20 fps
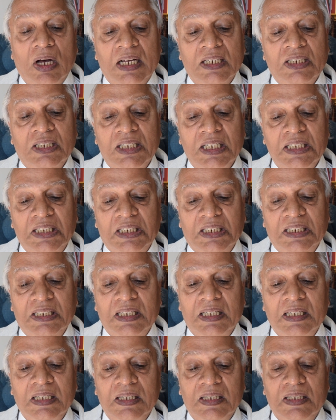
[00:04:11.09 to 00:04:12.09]

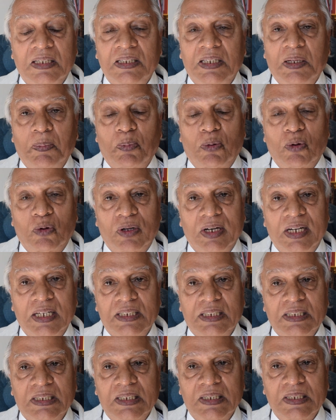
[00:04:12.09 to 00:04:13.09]
assess the
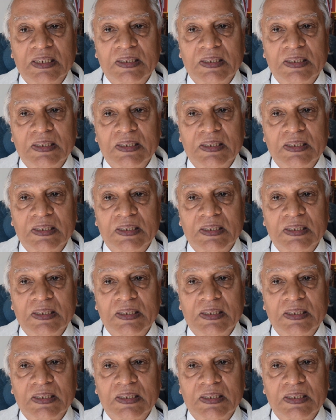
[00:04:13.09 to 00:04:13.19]
progress.